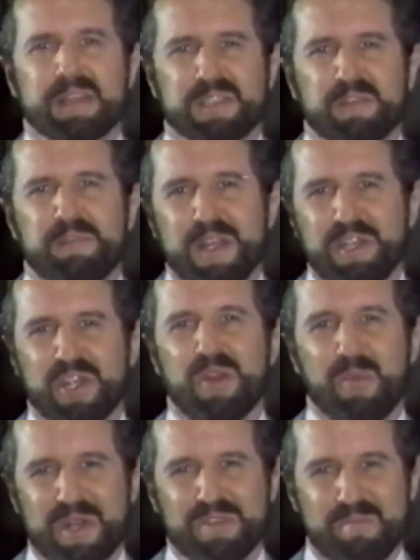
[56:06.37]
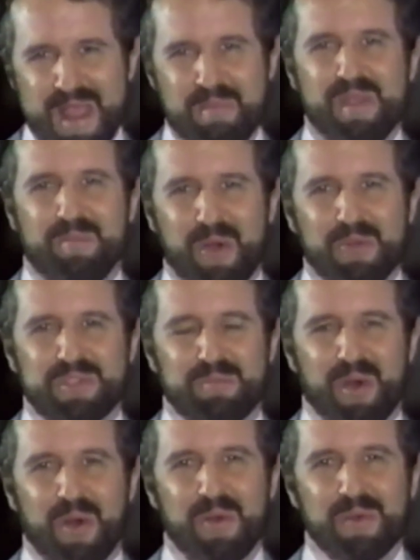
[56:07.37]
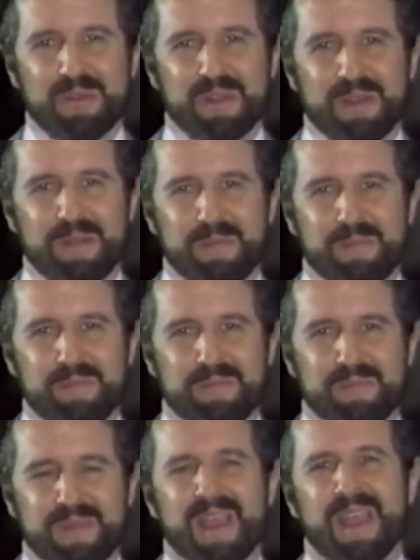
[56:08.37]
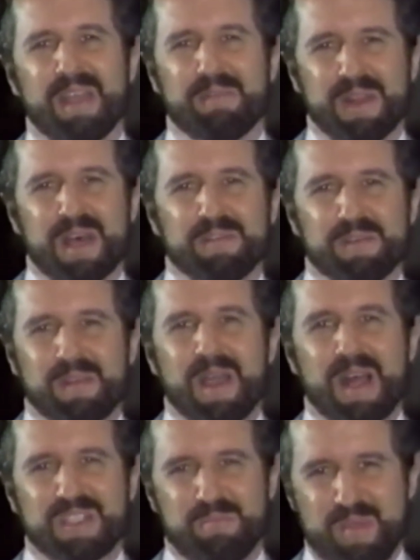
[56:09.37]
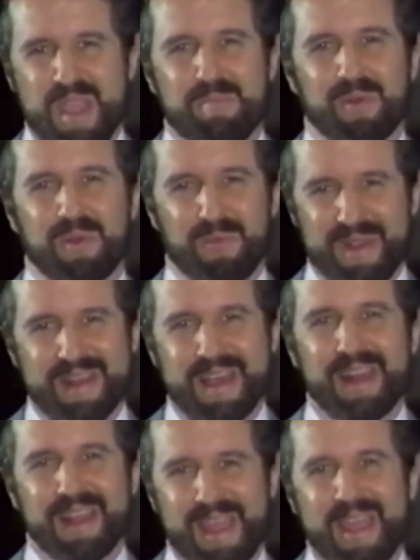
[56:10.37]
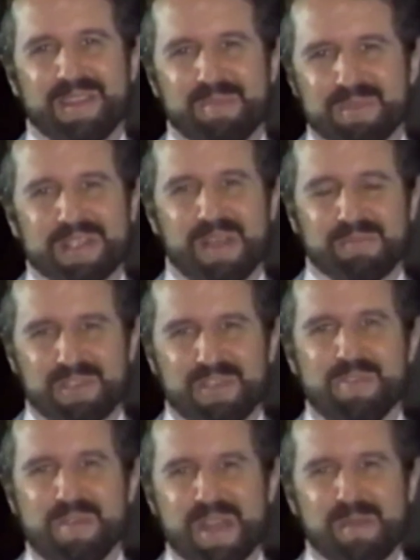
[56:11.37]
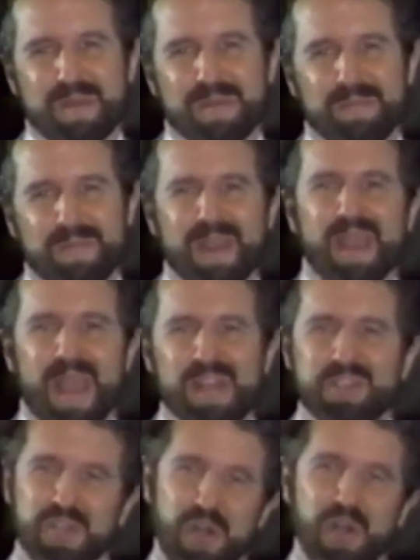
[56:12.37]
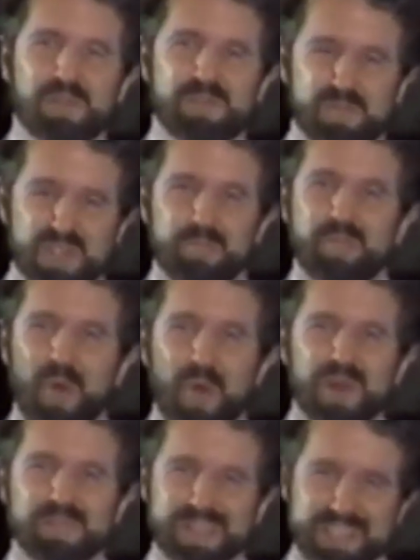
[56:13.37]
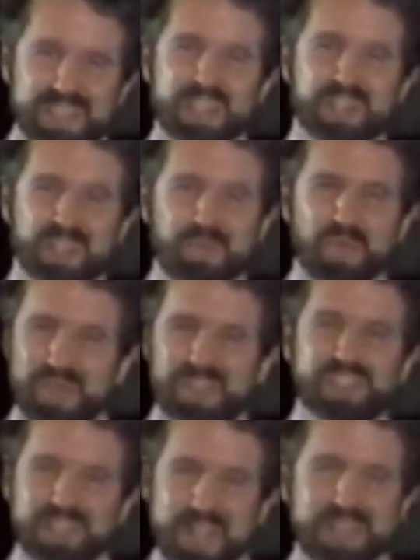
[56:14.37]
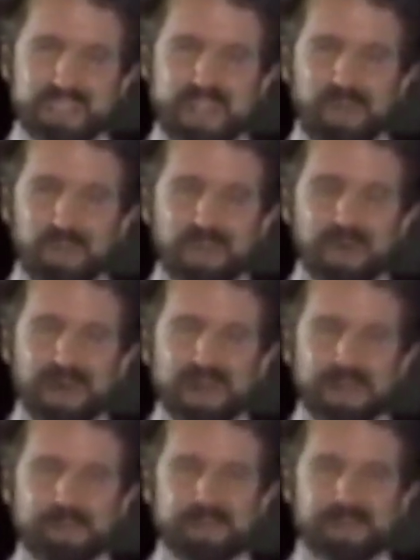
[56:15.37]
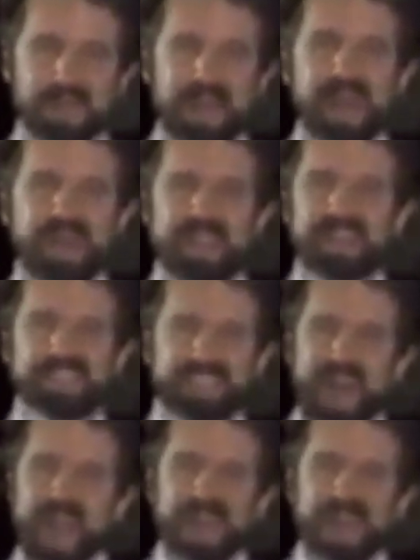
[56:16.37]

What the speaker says: Yet it's a vision which may be postponed. If enough of God's people rededicate themselves to Him and turn from support of a system which seeks their ruin, then